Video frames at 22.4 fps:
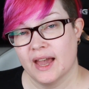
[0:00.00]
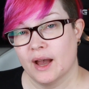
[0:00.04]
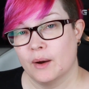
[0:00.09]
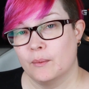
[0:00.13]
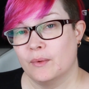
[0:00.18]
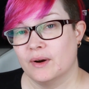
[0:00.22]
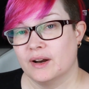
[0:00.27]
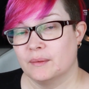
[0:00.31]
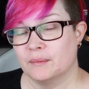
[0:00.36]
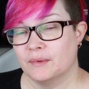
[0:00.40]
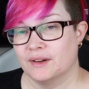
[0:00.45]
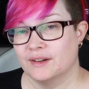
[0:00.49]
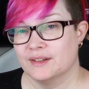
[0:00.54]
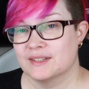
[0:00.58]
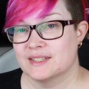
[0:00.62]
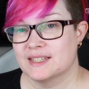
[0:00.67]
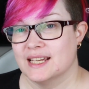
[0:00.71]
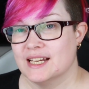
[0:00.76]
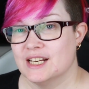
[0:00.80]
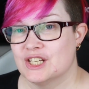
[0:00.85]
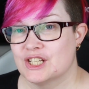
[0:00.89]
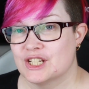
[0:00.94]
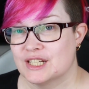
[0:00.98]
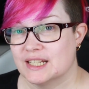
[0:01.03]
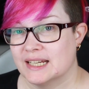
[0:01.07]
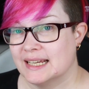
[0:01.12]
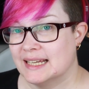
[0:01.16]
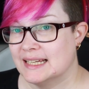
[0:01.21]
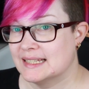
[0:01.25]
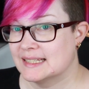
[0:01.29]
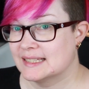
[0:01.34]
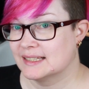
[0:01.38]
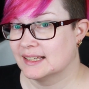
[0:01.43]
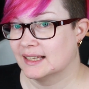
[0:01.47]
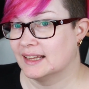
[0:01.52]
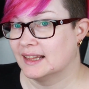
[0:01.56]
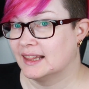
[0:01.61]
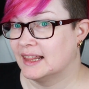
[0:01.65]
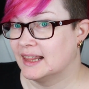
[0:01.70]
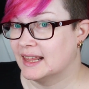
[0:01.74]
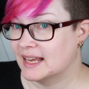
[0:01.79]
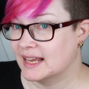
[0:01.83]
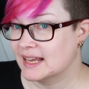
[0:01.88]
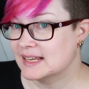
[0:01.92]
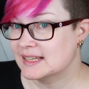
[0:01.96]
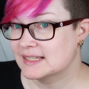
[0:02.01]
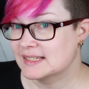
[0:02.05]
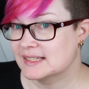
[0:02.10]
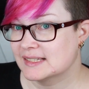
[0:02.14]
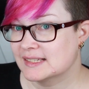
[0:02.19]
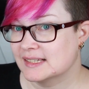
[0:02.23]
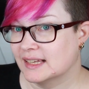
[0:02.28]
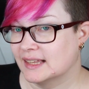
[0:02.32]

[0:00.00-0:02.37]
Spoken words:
And what I'm gonna stitch is this.